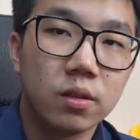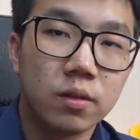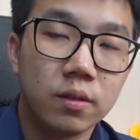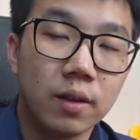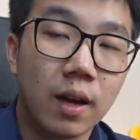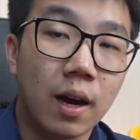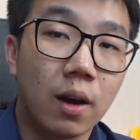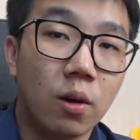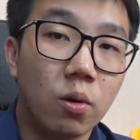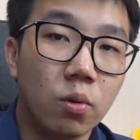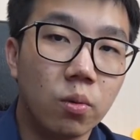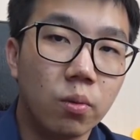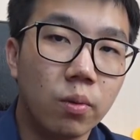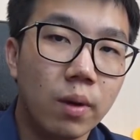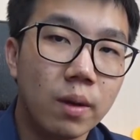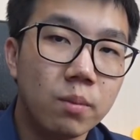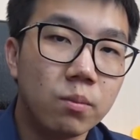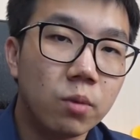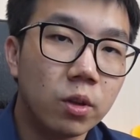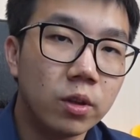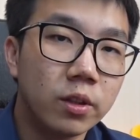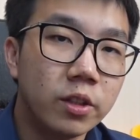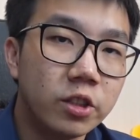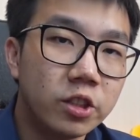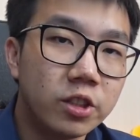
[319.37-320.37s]
Now, when
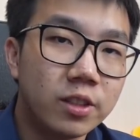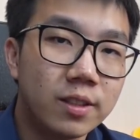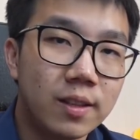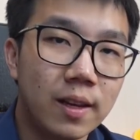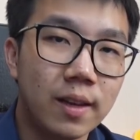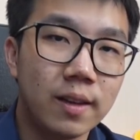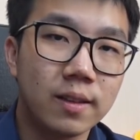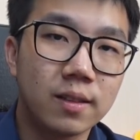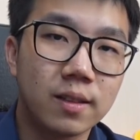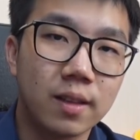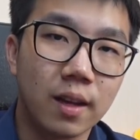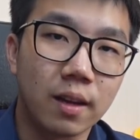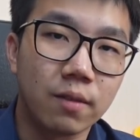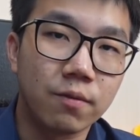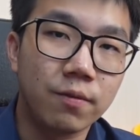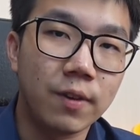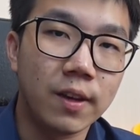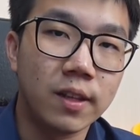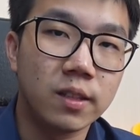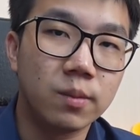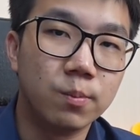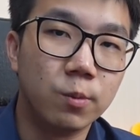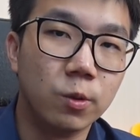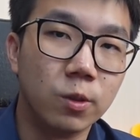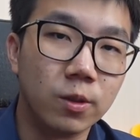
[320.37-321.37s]
Monish says that
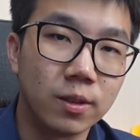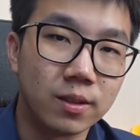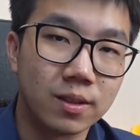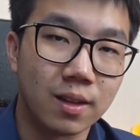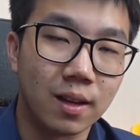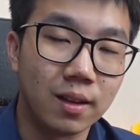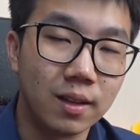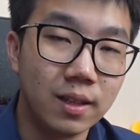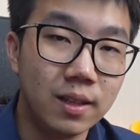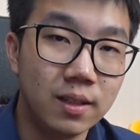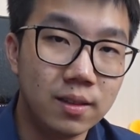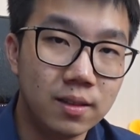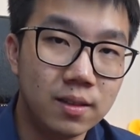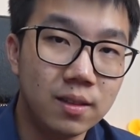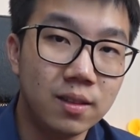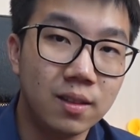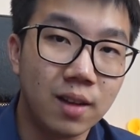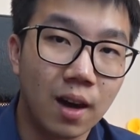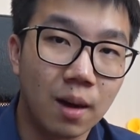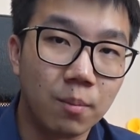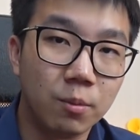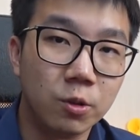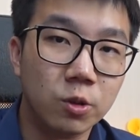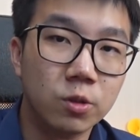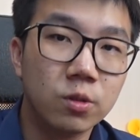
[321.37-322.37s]
Facebook is an easy
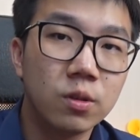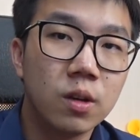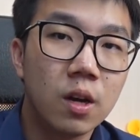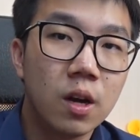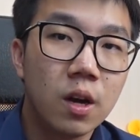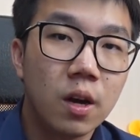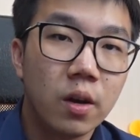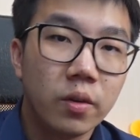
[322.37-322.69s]
double,